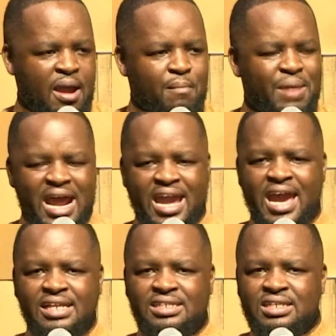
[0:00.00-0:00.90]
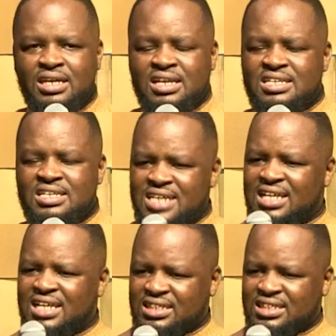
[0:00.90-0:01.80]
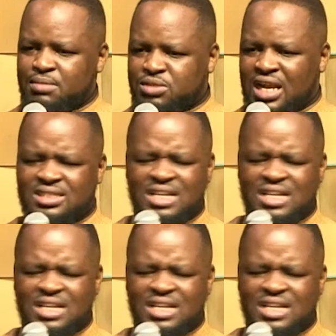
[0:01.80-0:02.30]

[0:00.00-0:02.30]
But I had nearly the same challenge,